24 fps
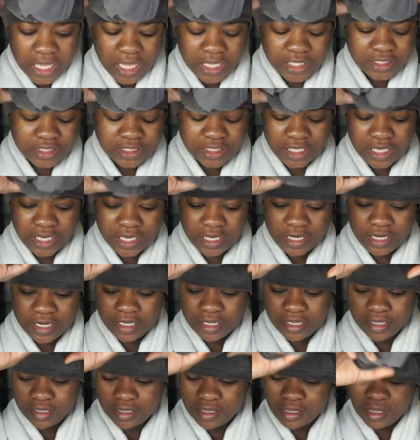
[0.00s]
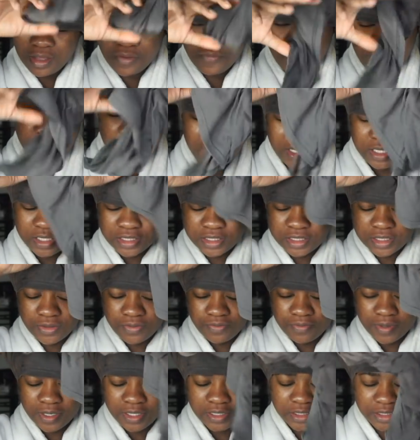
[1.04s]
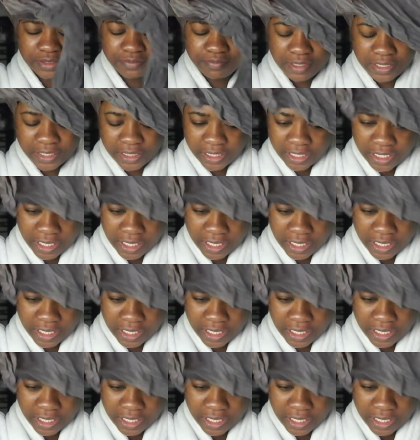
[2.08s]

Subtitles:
and then I went in to wash my